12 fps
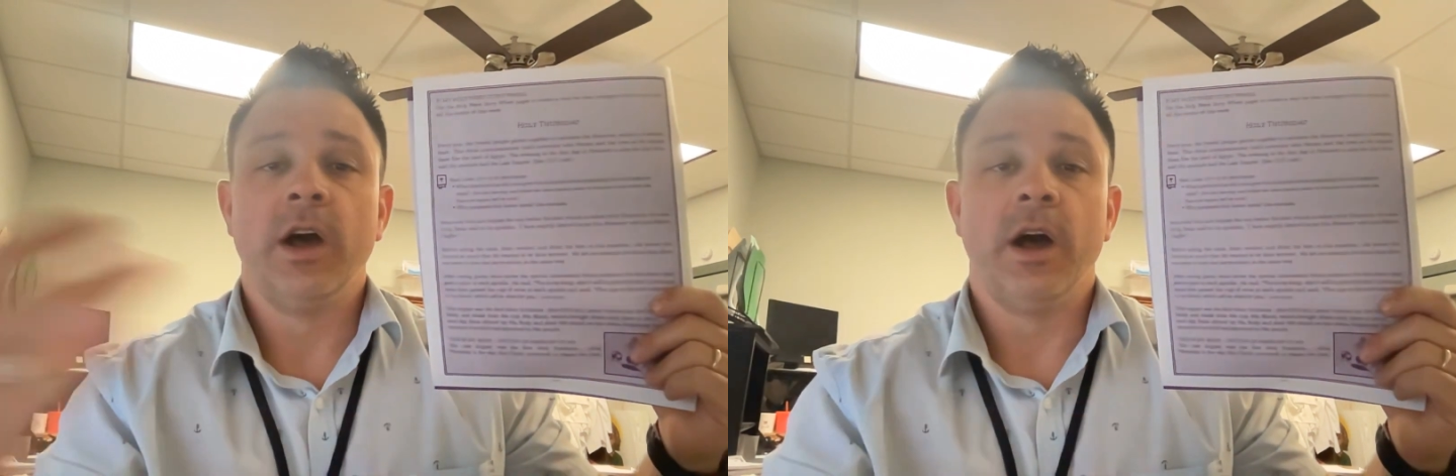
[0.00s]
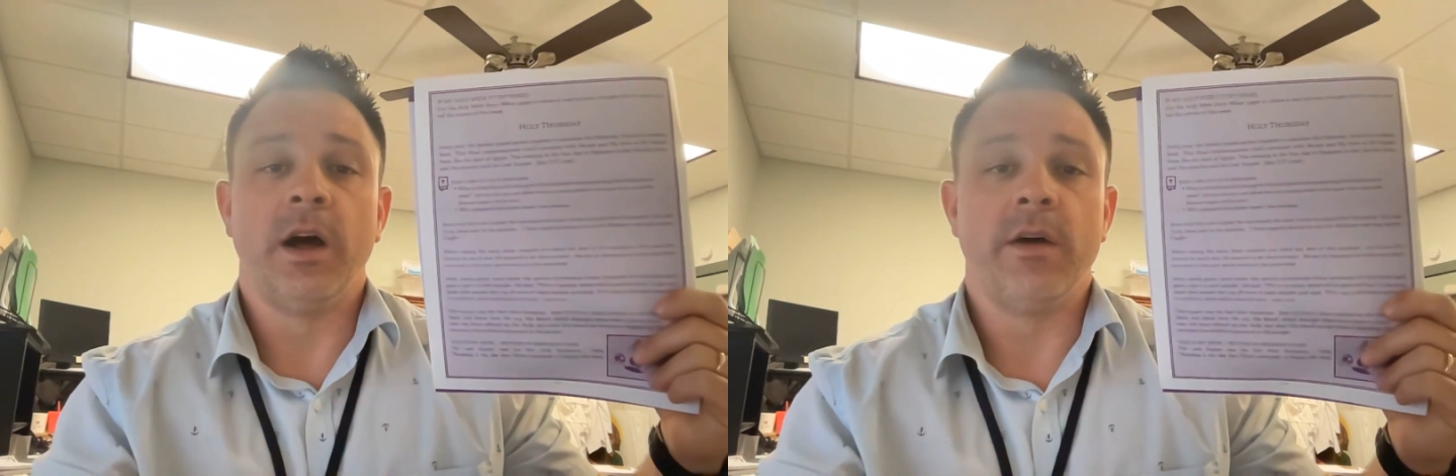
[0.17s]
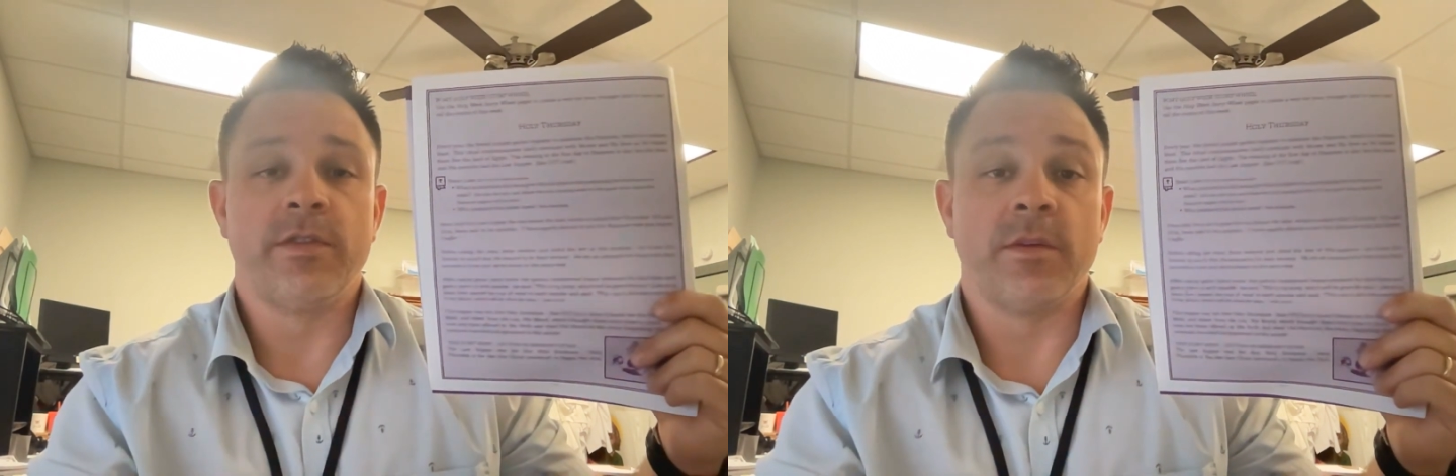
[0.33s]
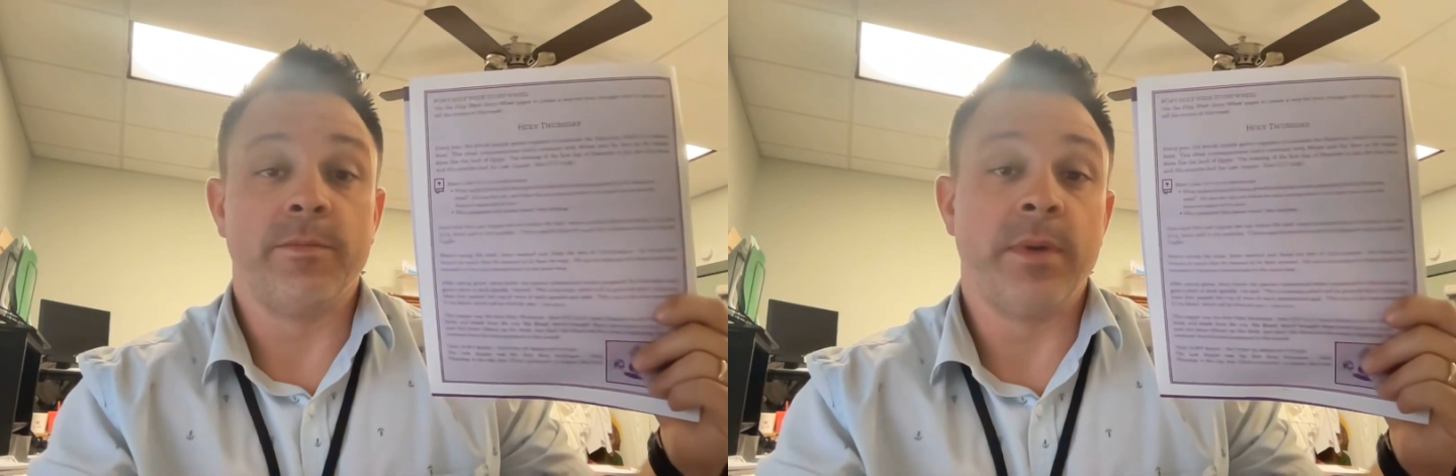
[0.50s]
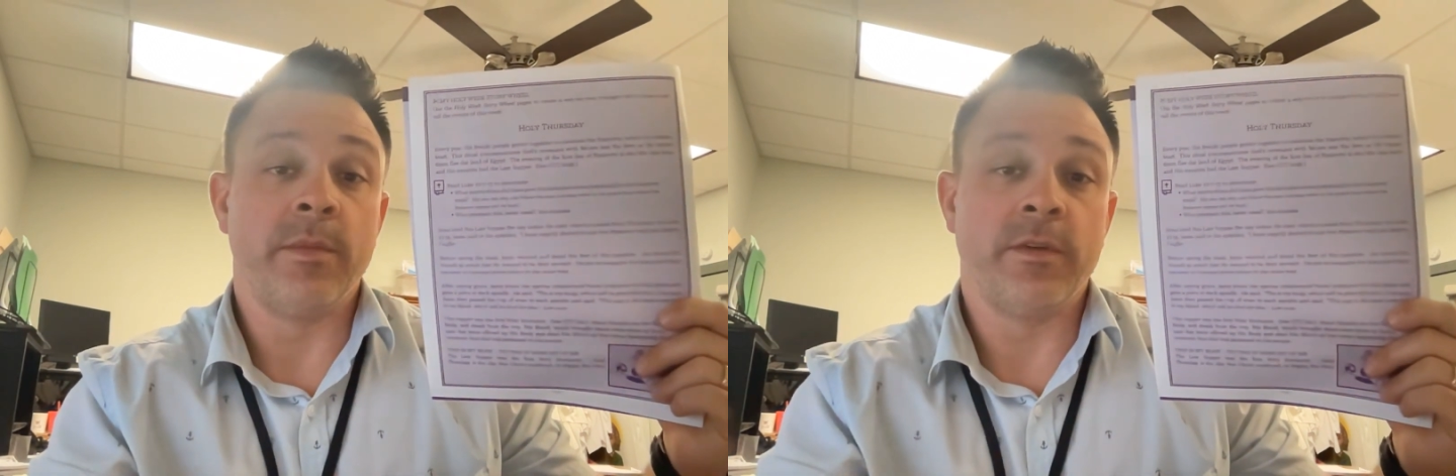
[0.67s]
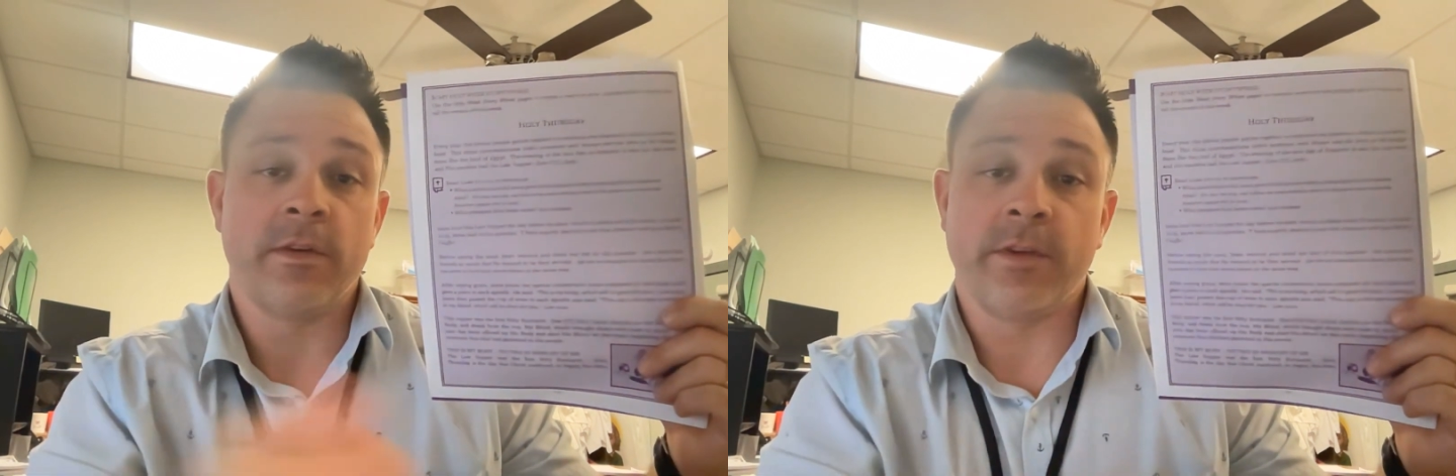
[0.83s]
of some
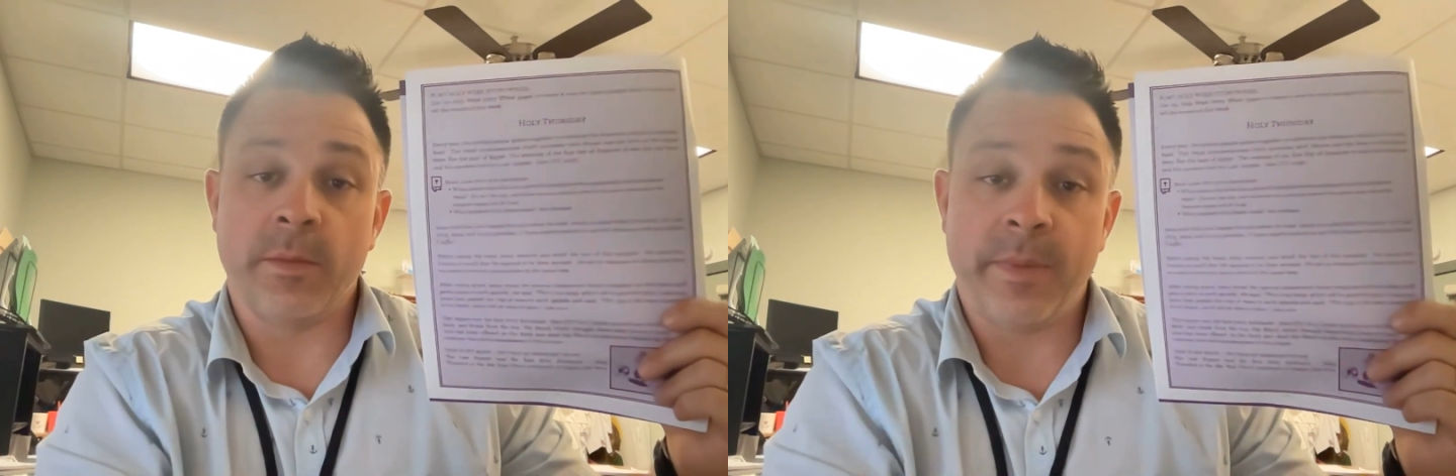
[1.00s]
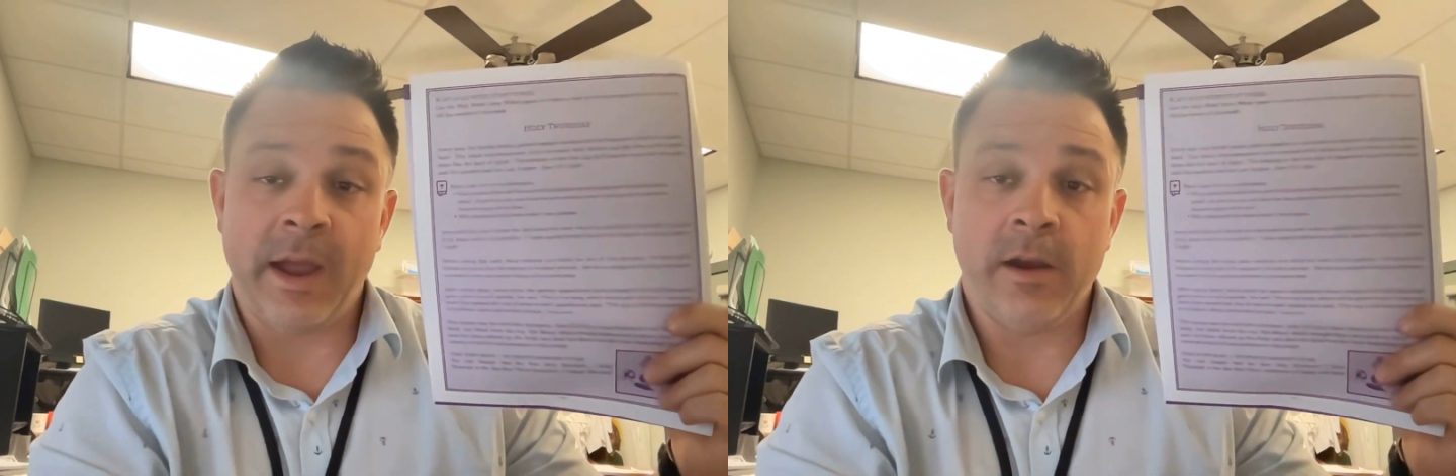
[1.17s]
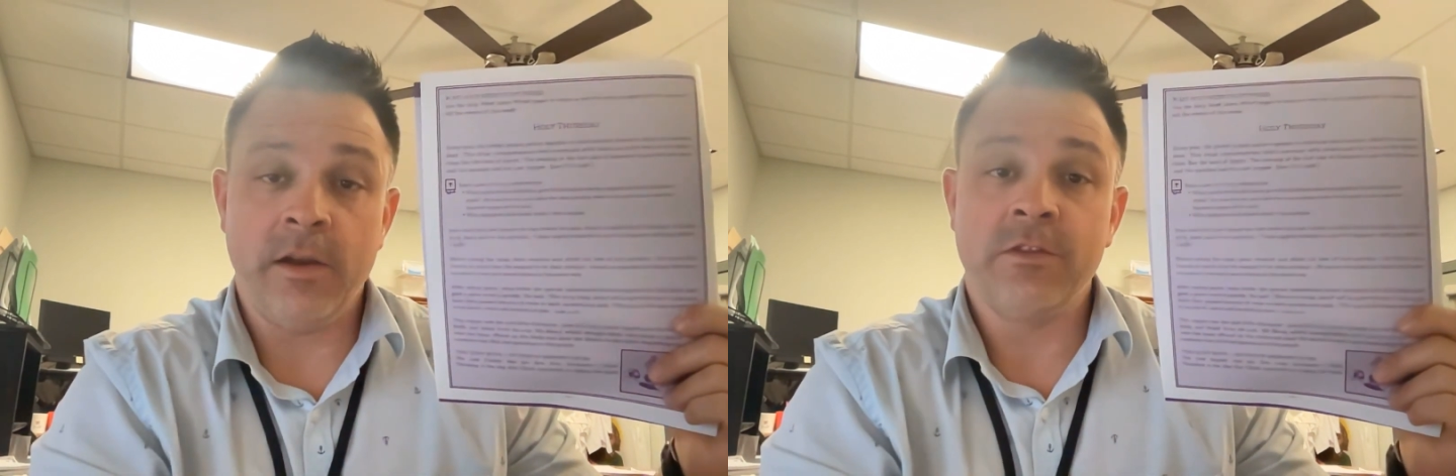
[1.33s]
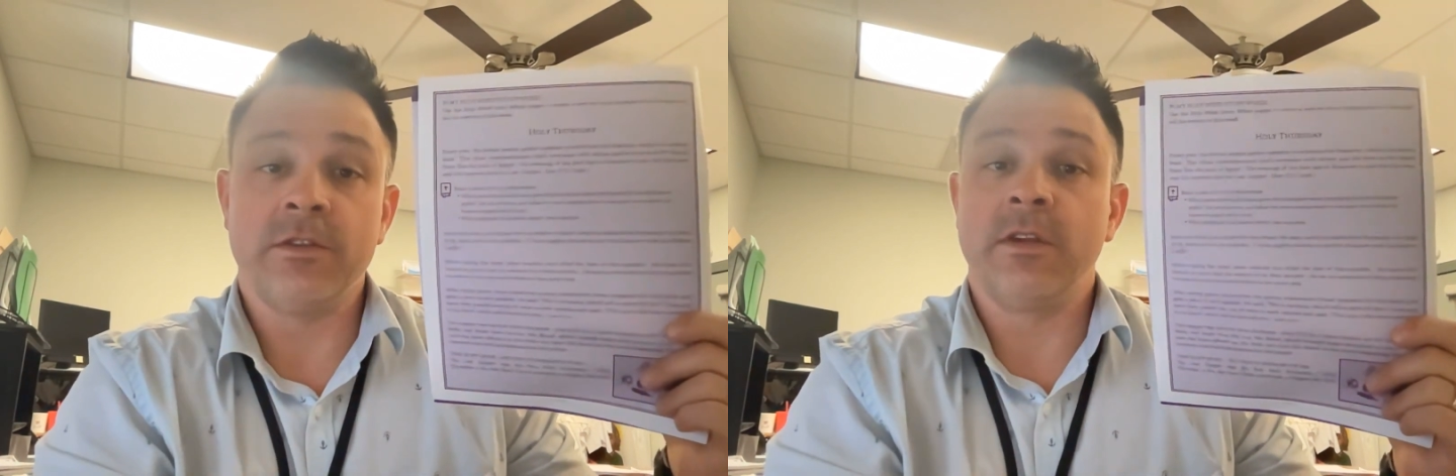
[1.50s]
members of our parish.